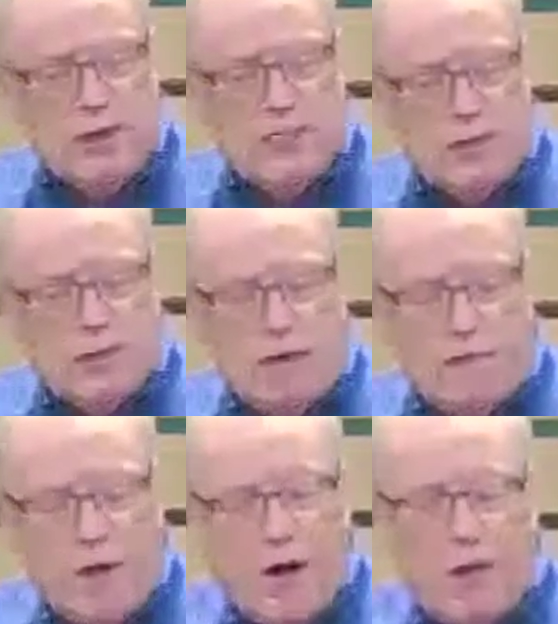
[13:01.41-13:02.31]
himself
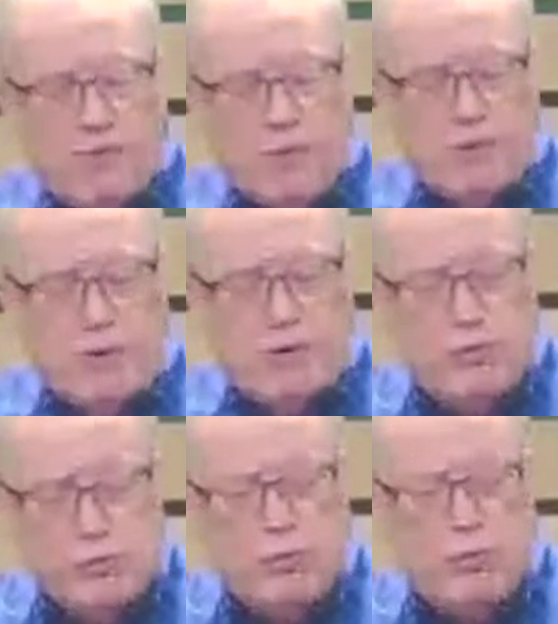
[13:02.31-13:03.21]
often
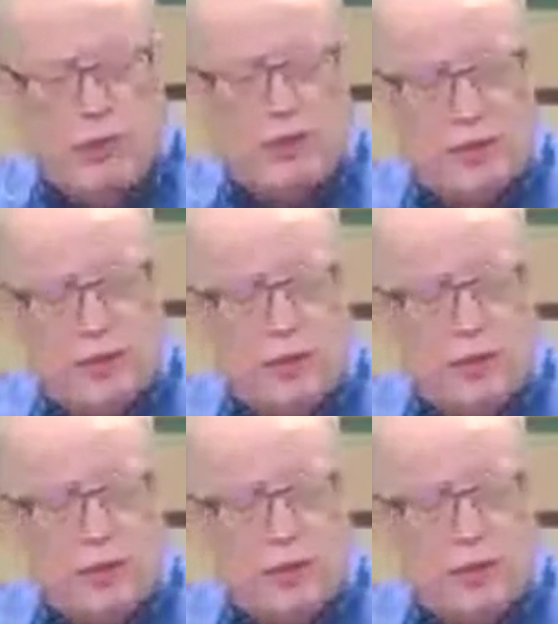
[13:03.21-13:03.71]
withdrew into the